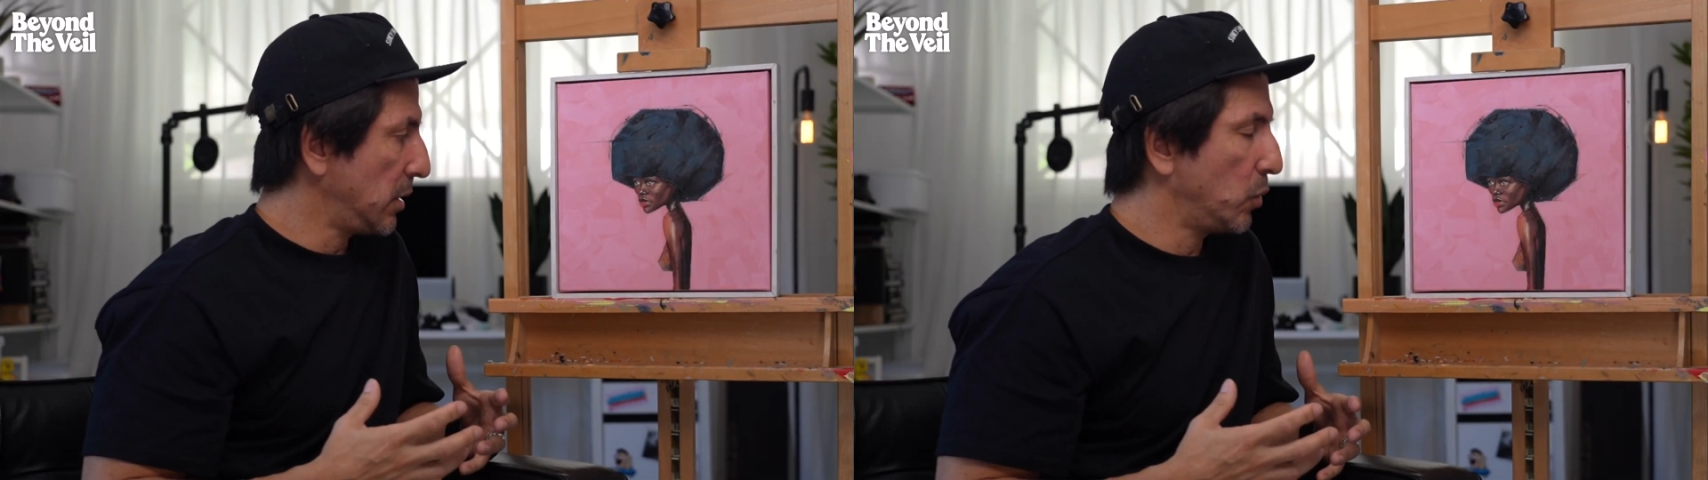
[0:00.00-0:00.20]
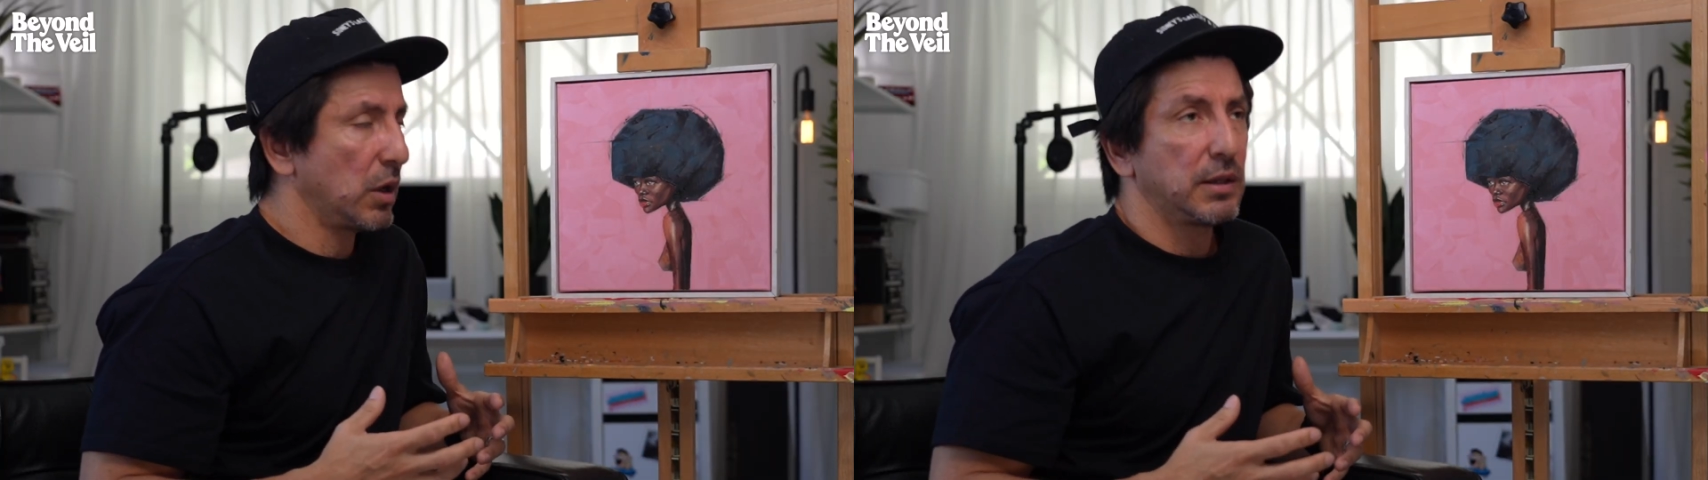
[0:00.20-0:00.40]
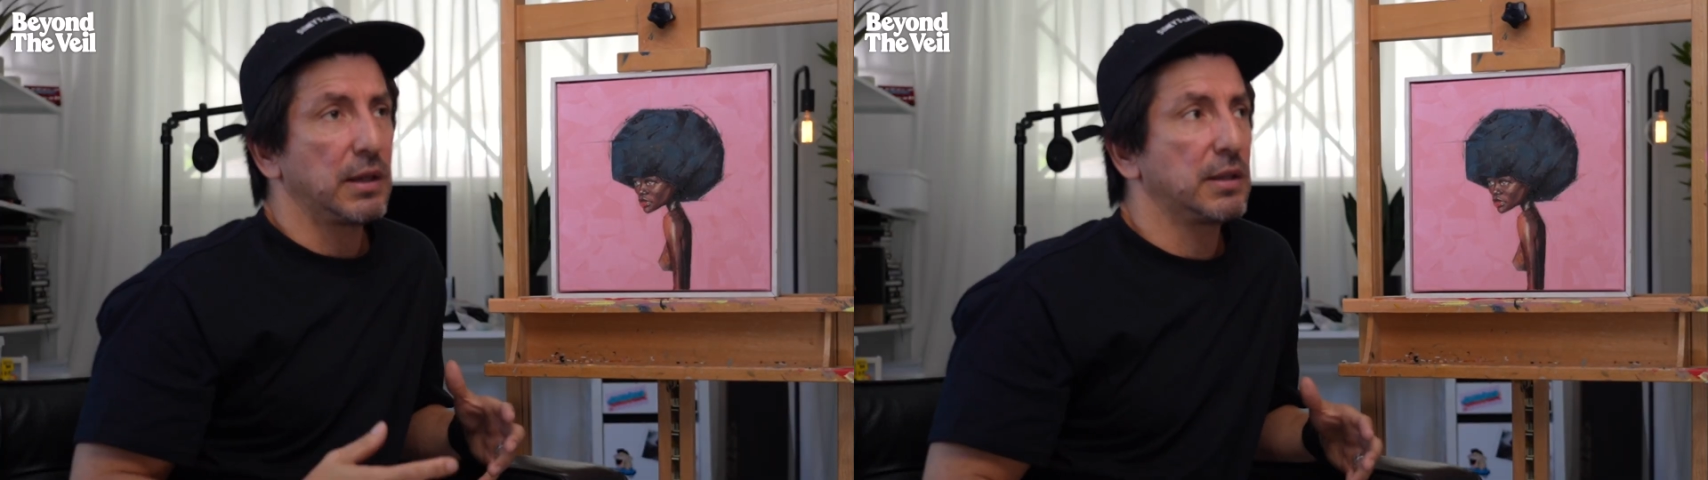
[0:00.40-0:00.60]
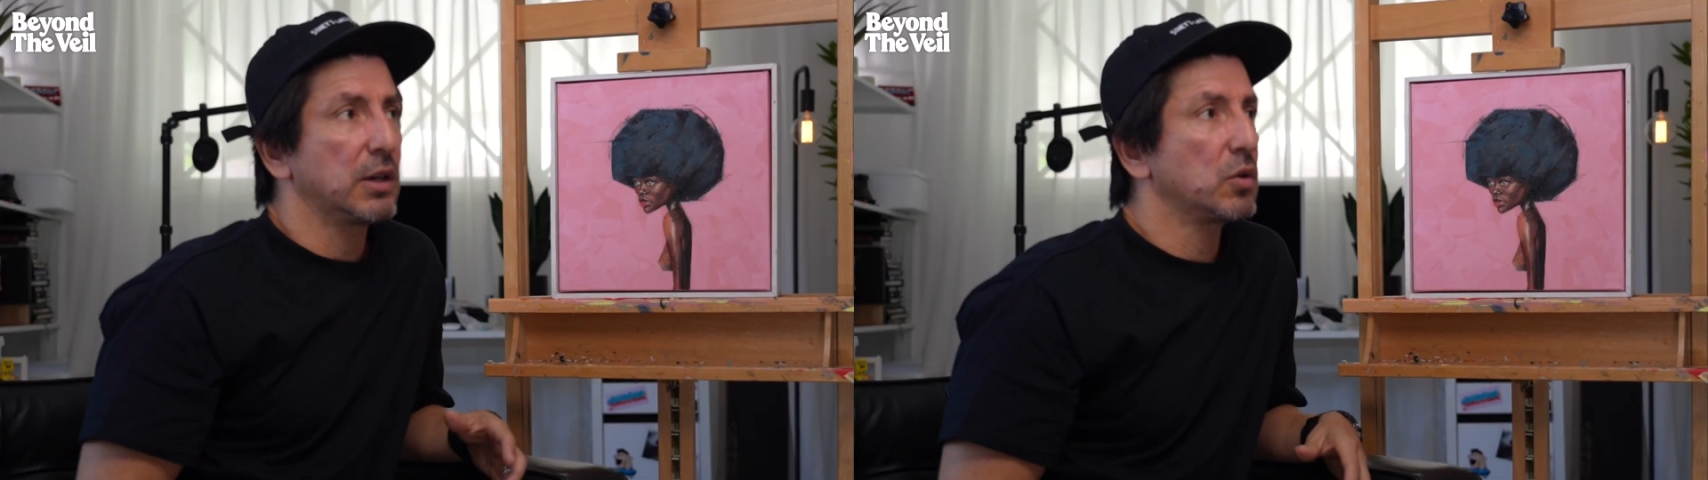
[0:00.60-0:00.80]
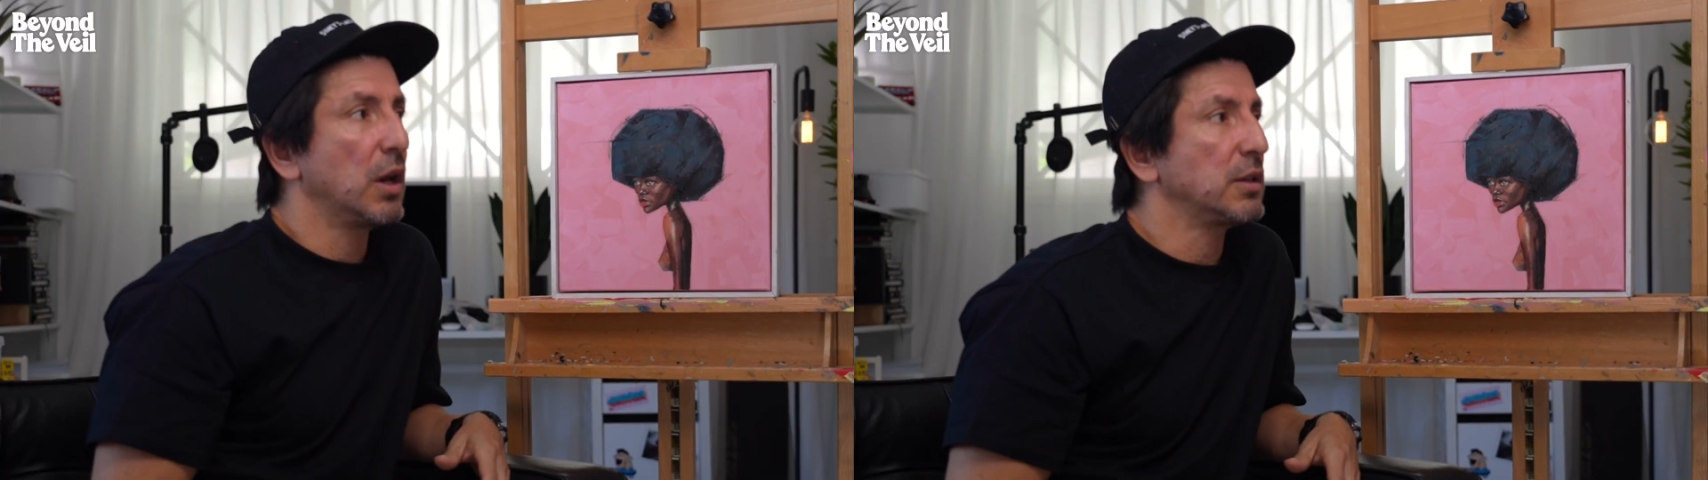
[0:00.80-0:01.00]
when I say
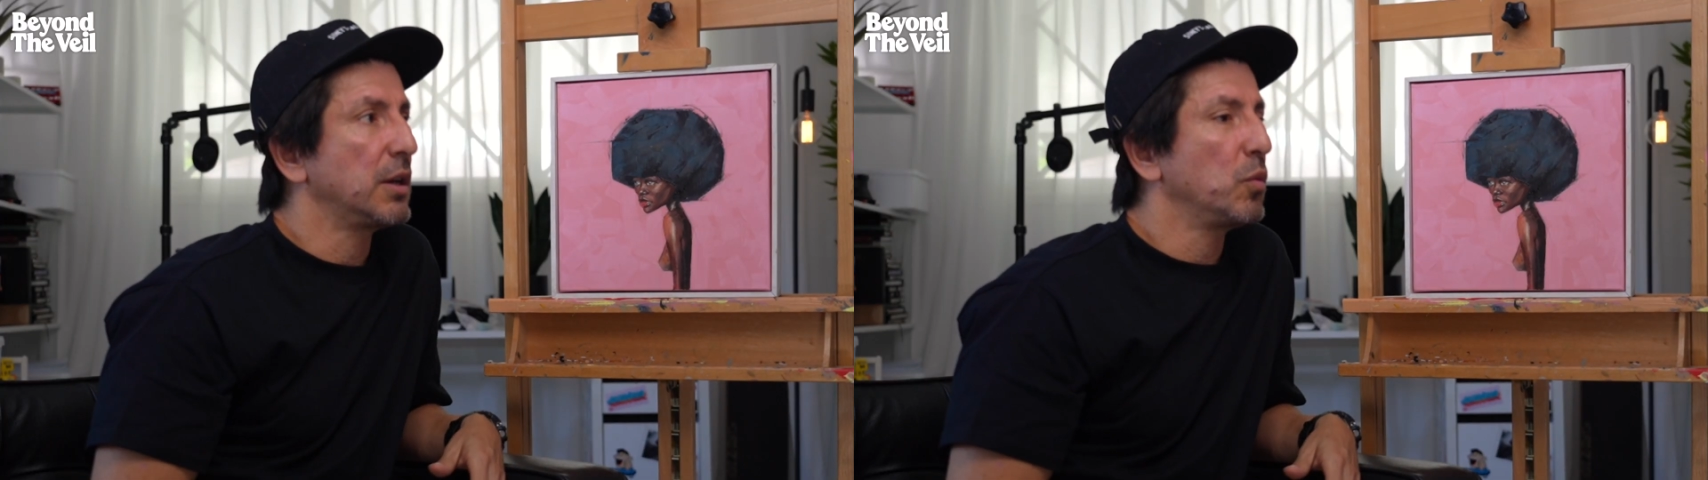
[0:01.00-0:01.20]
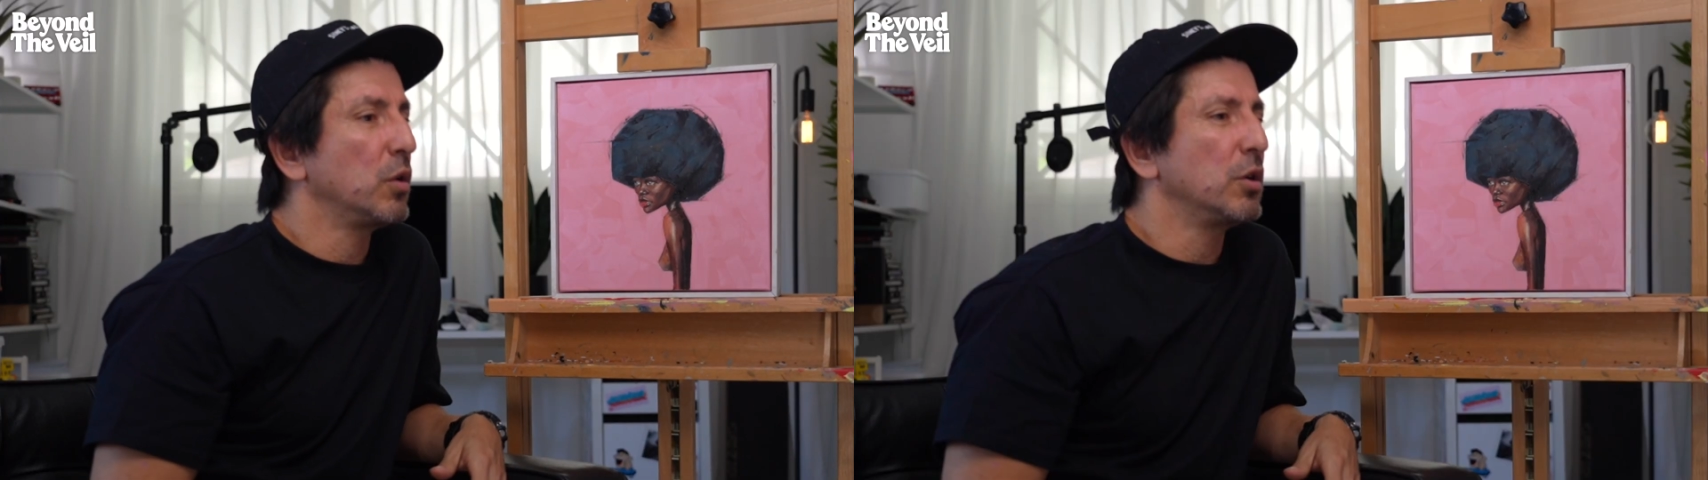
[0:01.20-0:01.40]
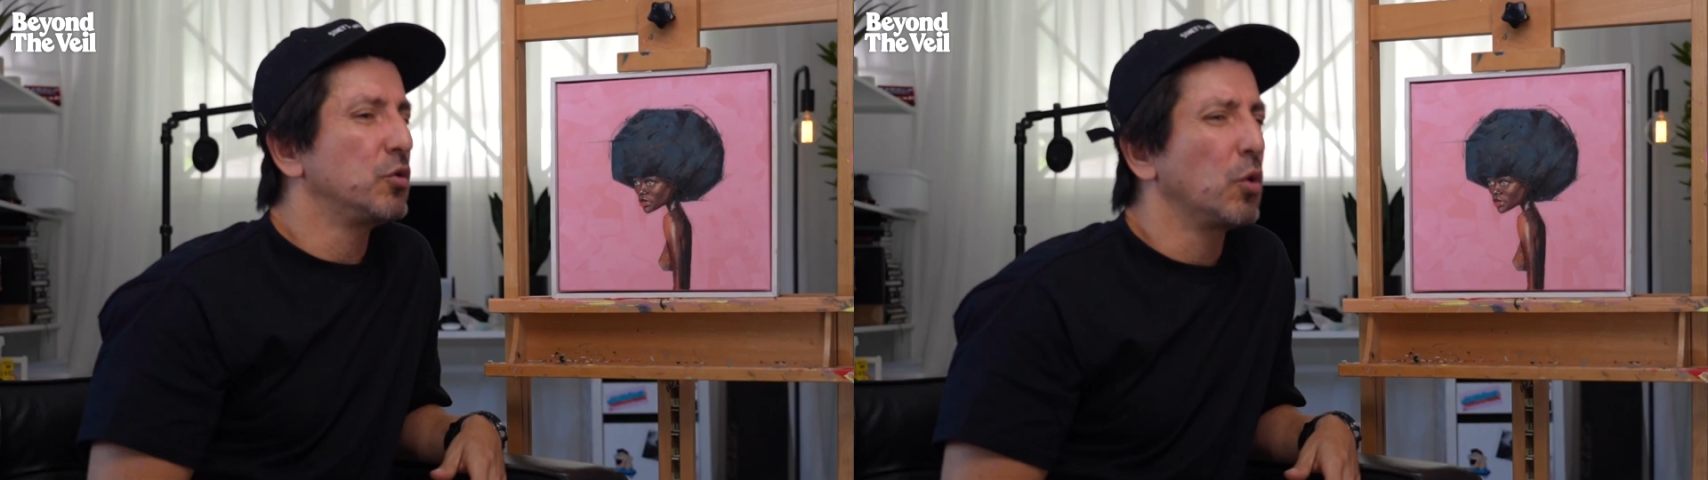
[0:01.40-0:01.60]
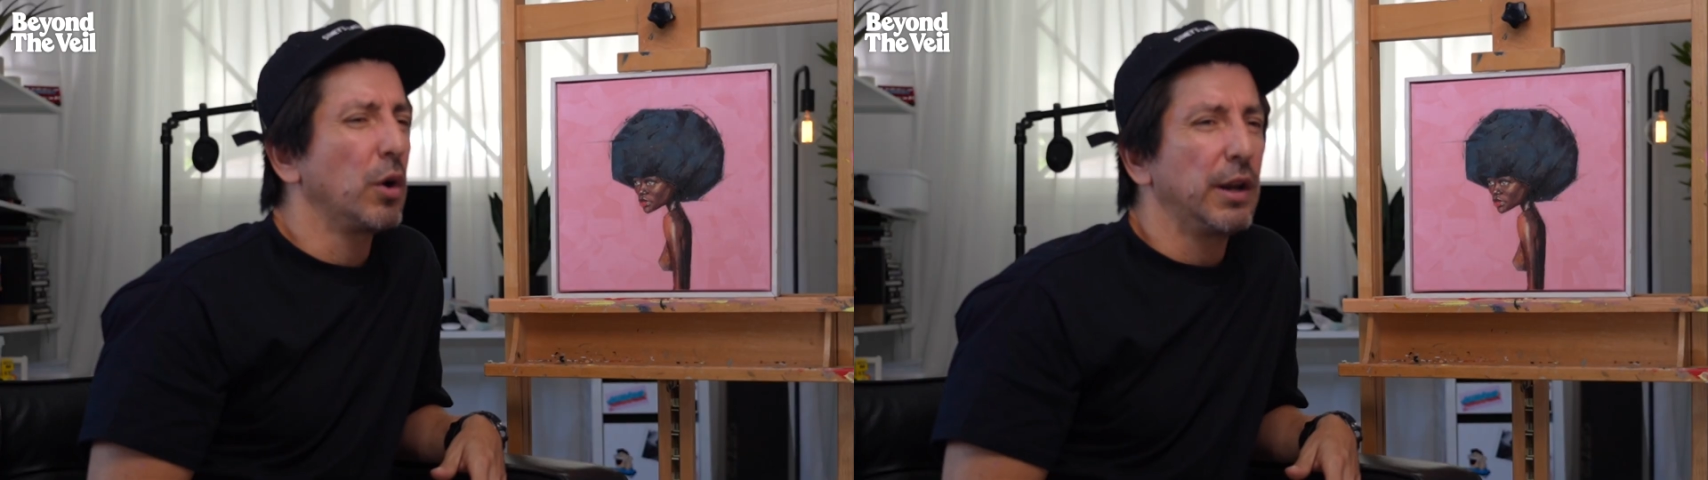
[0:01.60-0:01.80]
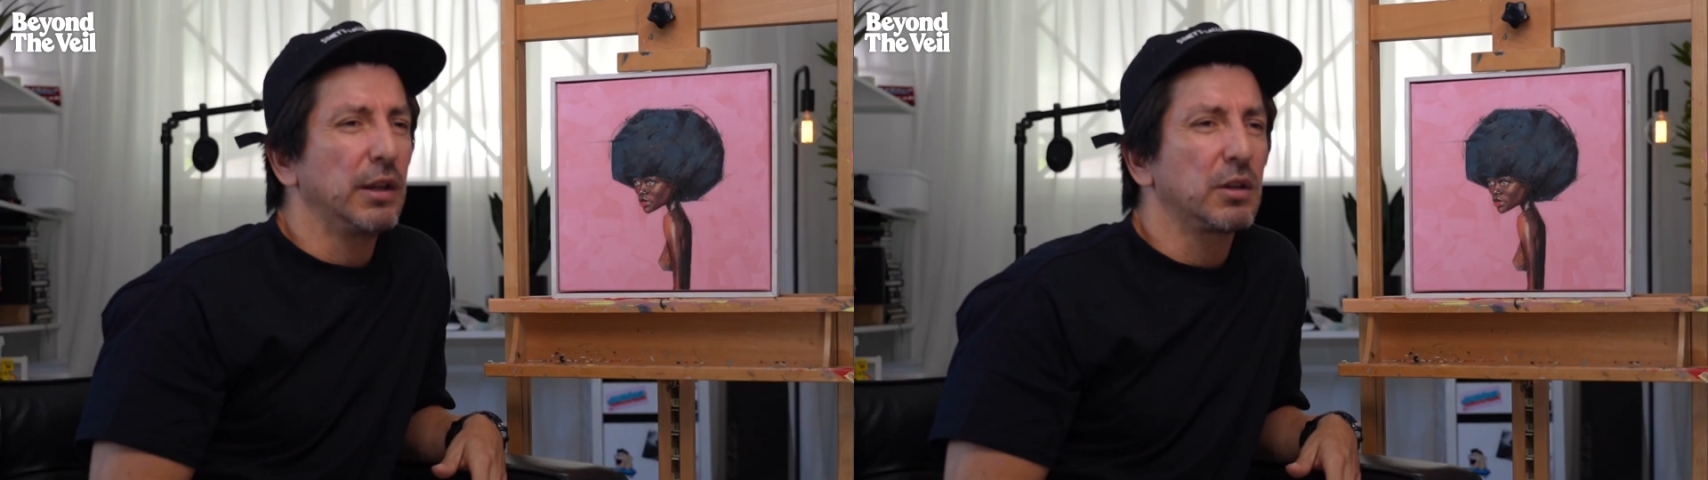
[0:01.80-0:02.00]
sexualize, I didn't want to draw
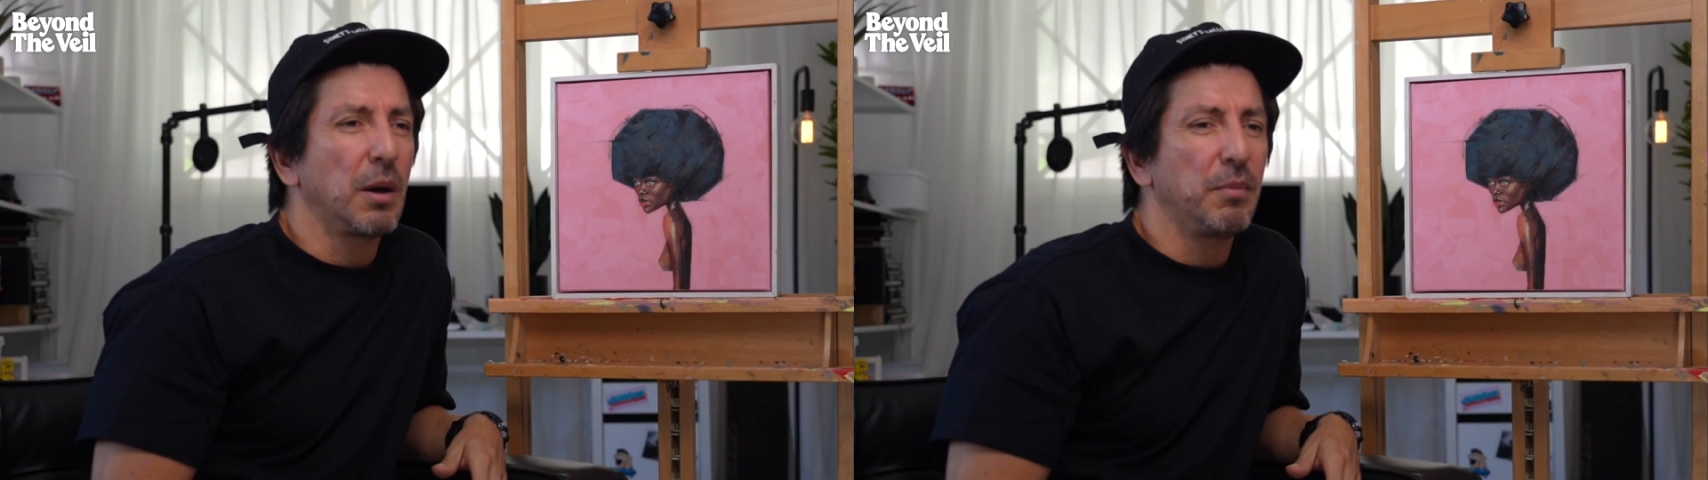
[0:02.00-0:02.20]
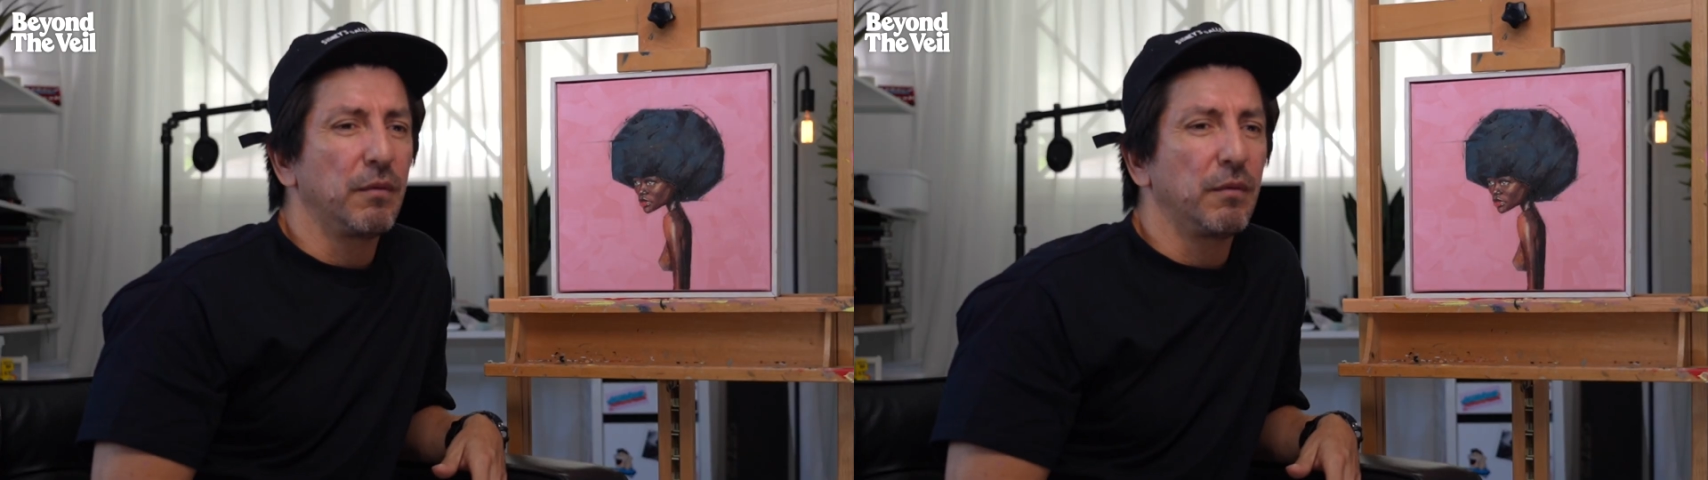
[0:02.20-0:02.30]
any type